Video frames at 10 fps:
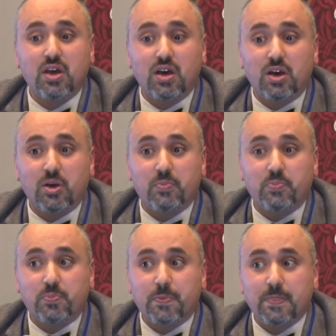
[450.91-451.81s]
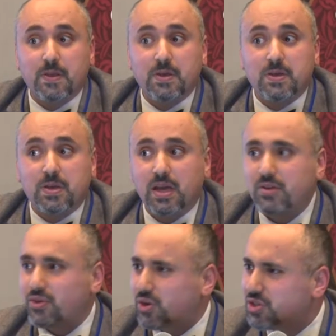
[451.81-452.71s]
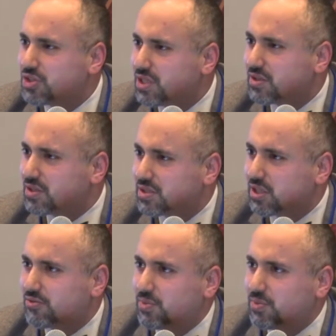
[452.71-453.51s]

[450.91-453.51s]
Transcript: kind of regurgitate this stuff.